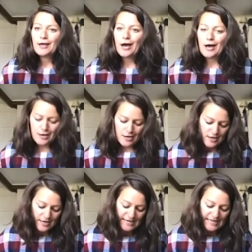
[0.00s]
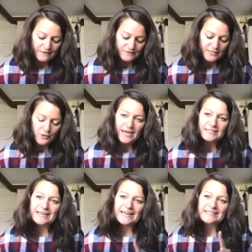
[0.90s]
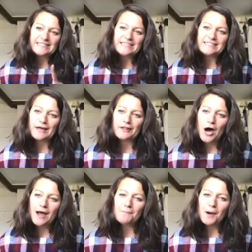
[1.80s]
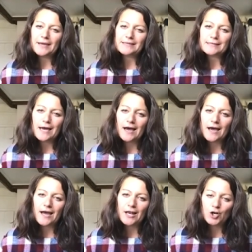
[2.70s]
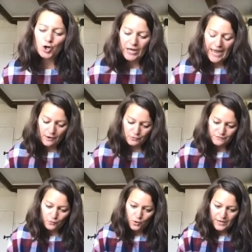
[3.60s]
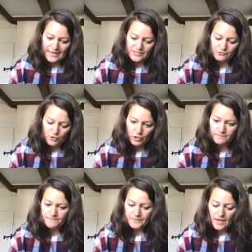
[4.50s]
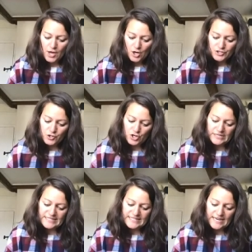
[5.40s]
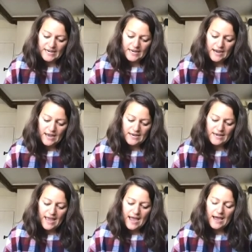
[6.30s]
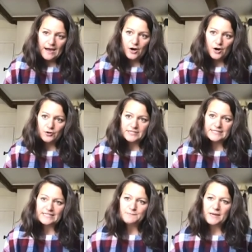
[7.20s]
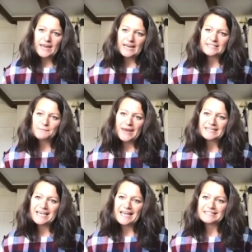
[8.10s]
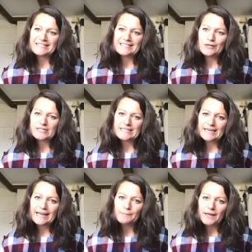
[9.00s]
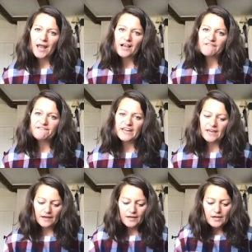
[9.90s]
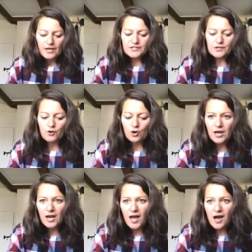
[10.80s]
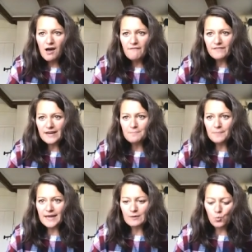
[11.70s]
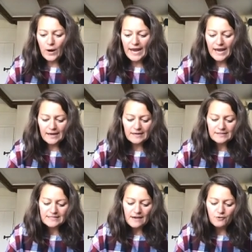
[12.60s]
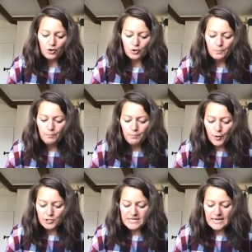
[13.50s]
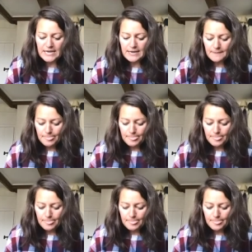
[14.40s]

uh, leaf. So that's a little detail that I might uh, look out for later on. So you can see now, does this beginning to make sense? This looks a little bit like a figure. So I've got lovely big wings, I've got a body,